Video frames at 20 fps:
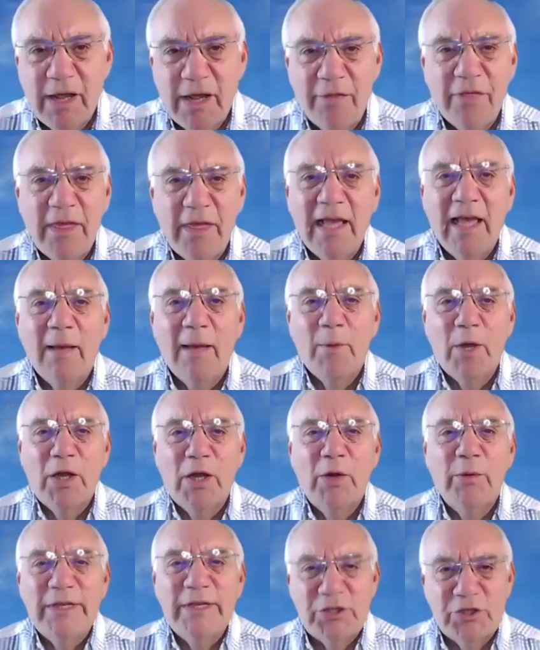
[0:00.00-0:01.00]
but I think I'm
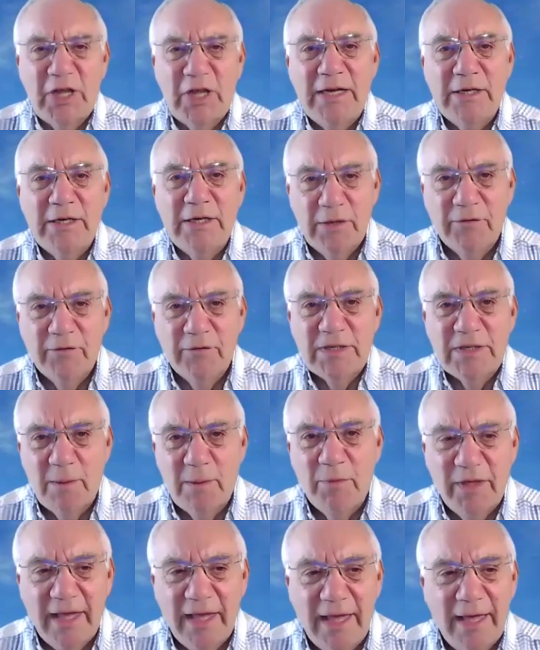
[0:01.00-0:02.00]
going to exchange it for
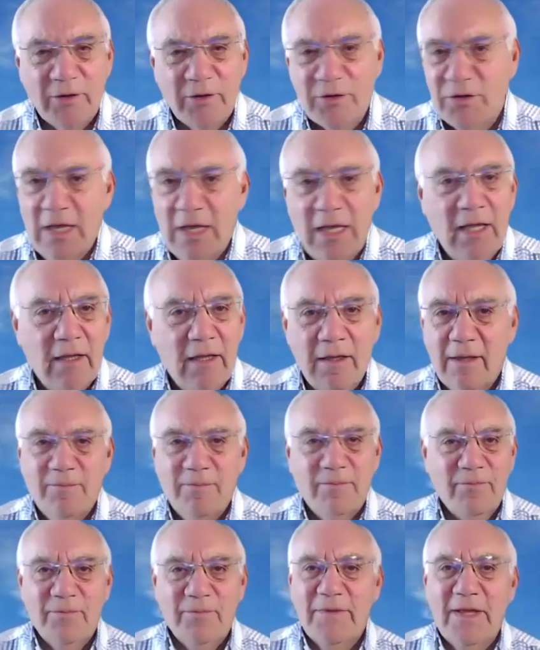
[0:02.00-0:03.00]
something else.
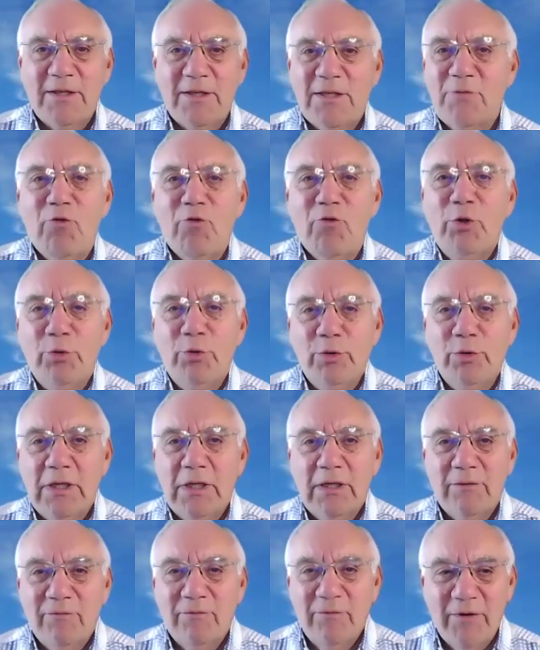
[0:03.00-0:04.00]
That's
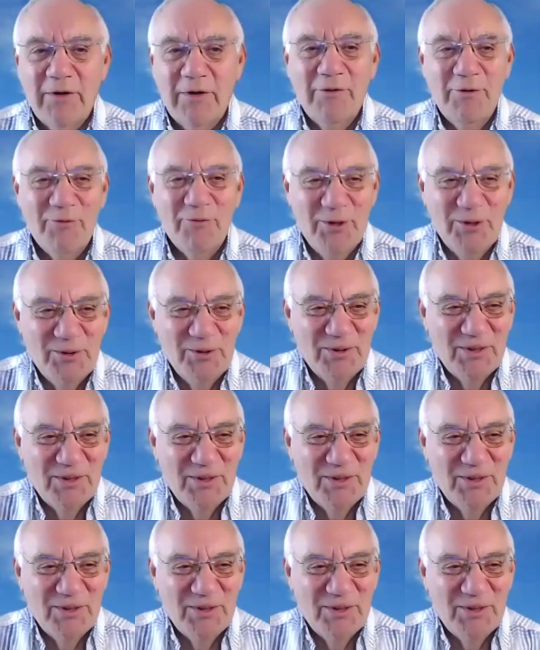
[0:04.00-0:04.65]
rude, very rude.